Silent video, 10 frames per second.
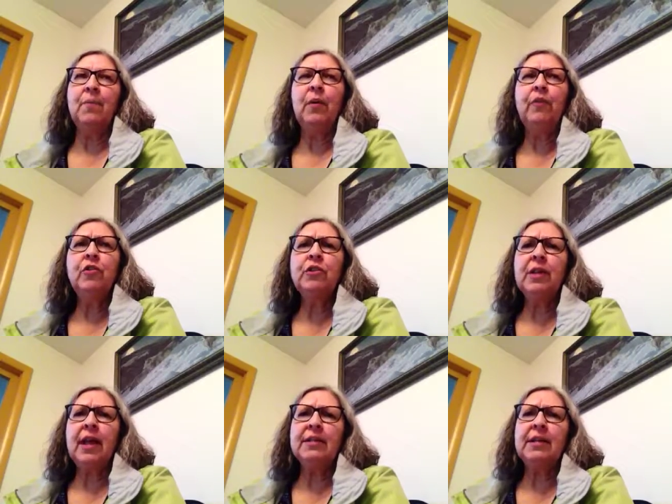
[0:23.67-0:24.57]
We've used
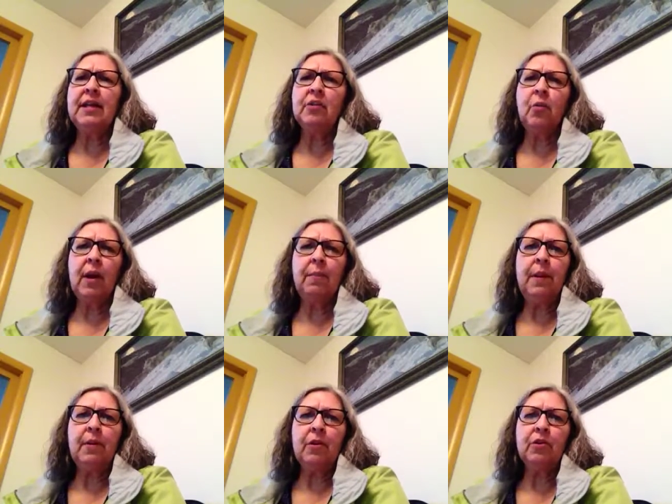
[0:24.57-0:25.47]
class yes quite a
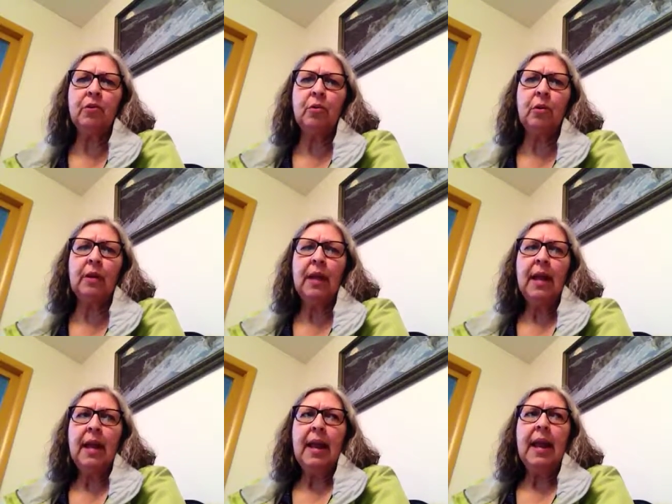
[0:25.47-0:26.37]
bit in our school,
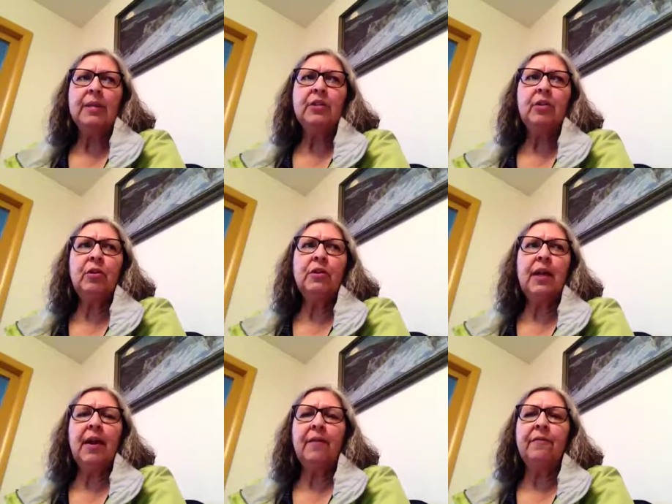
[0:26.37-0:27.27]
and students
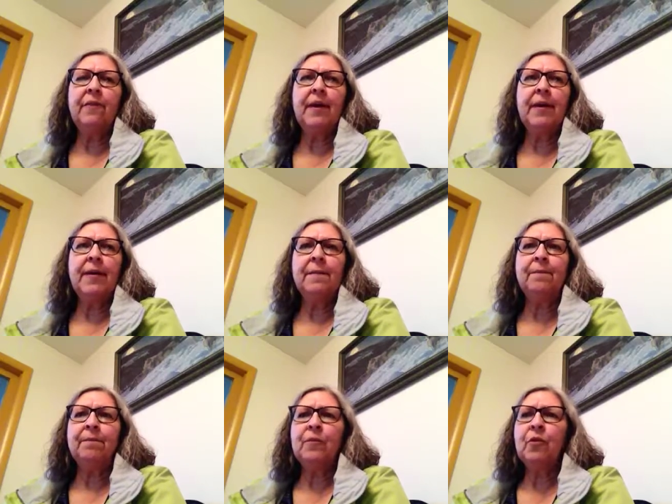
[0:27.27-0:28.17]
have
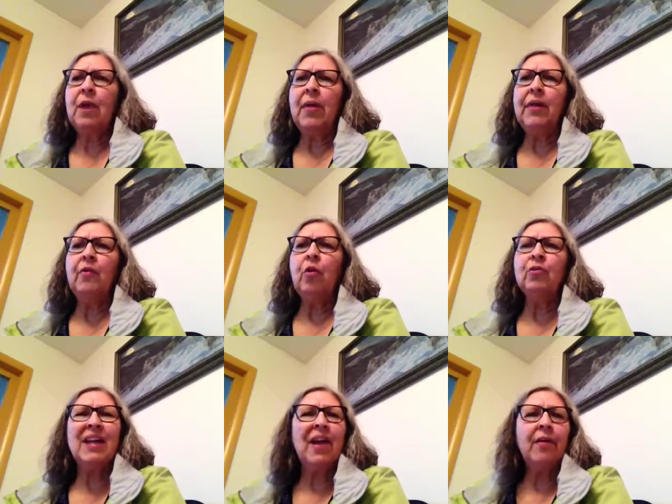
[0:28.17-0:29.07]
I think
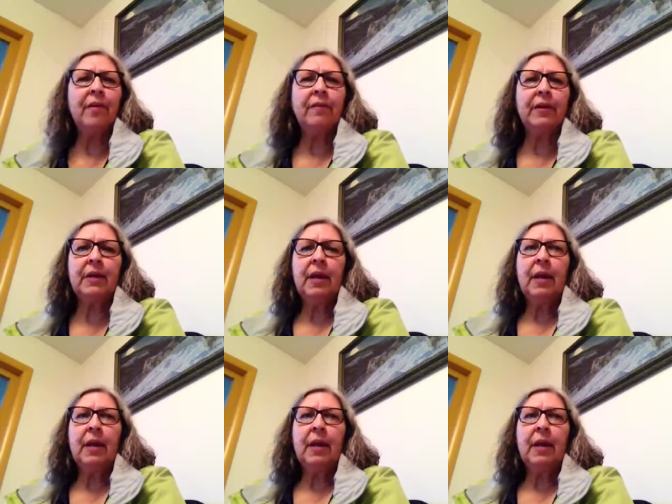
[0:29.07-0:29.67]
grown tired of it,